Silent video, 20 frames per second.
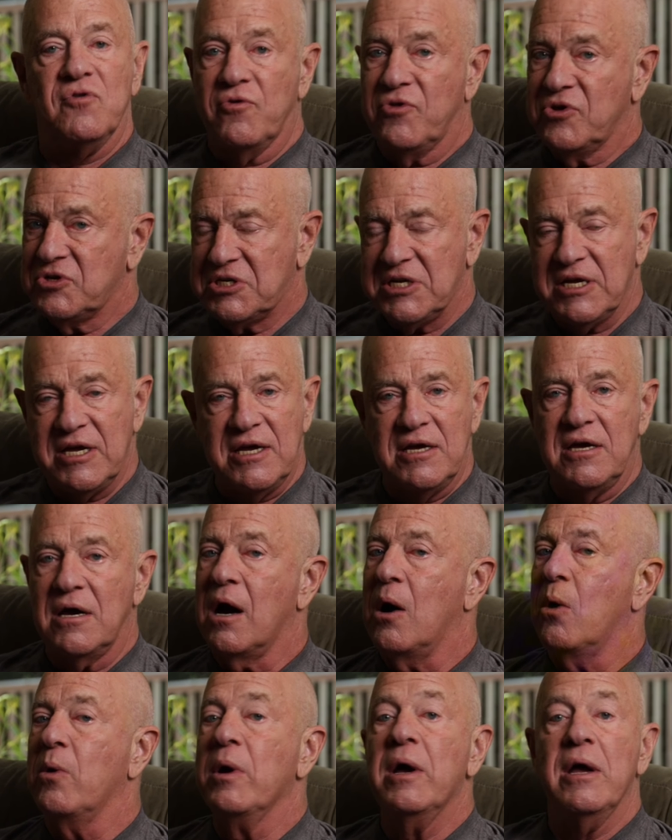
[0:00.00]
If you're the
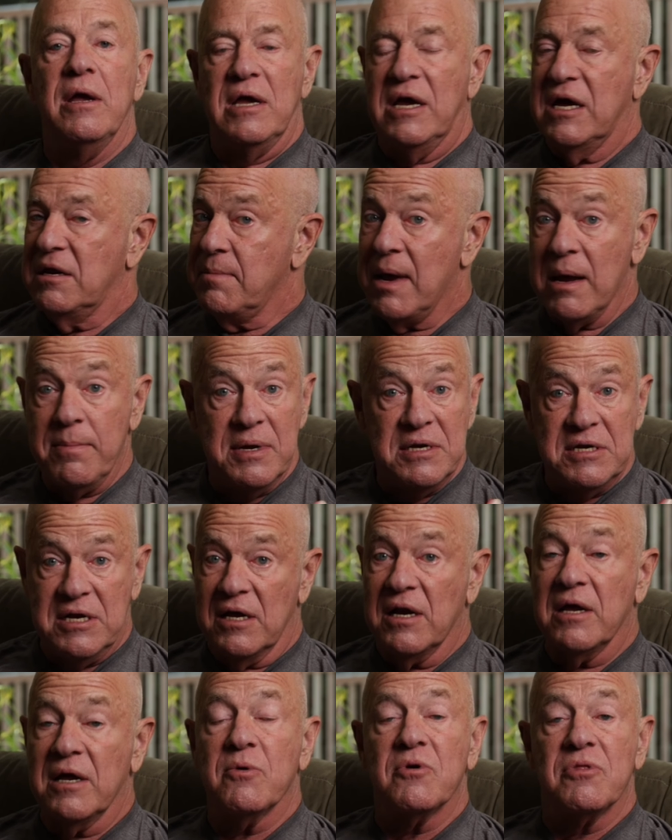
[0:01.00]
CEO, it may be
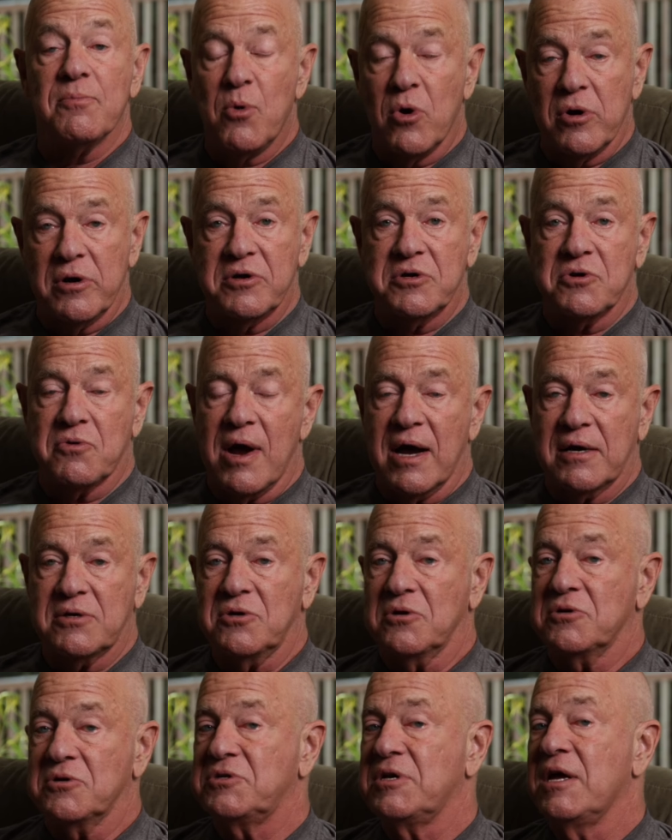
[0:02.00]
dealing with the board of
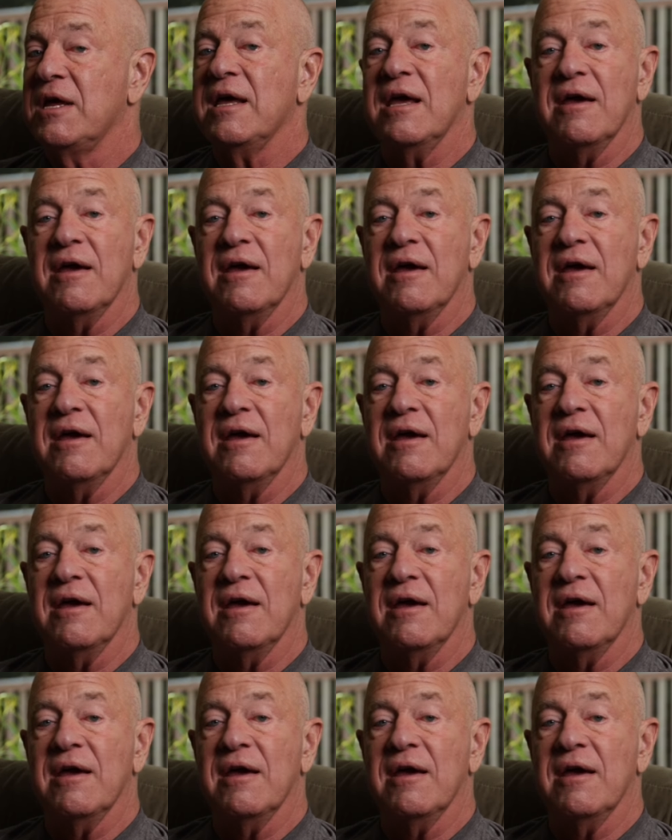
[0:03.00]
directors.